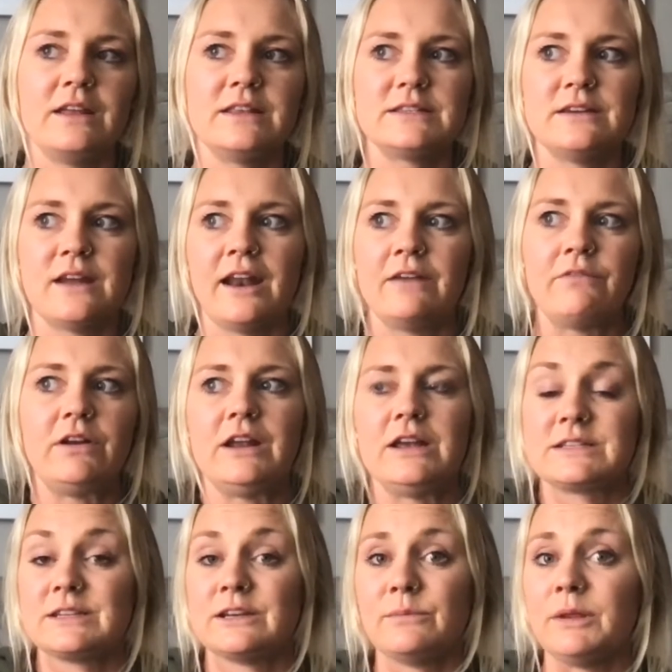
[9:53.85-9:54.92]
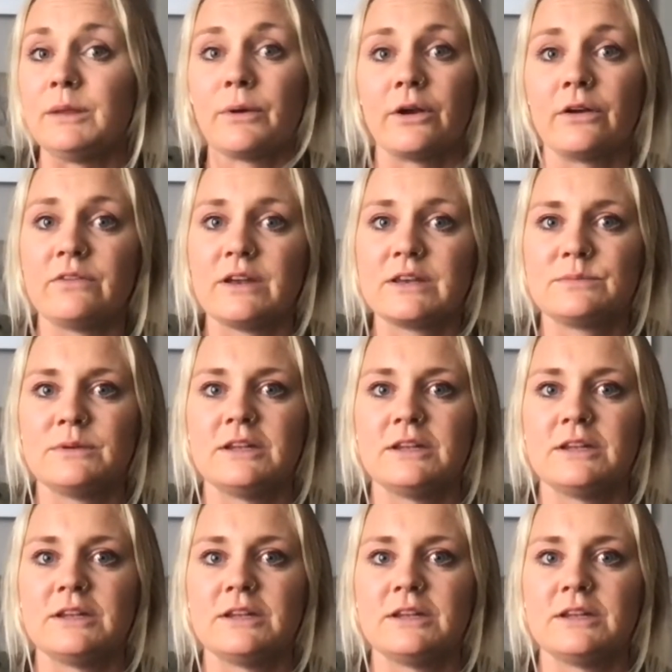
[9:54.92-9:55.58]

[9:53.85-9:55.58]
It's not every day is going to be perfect,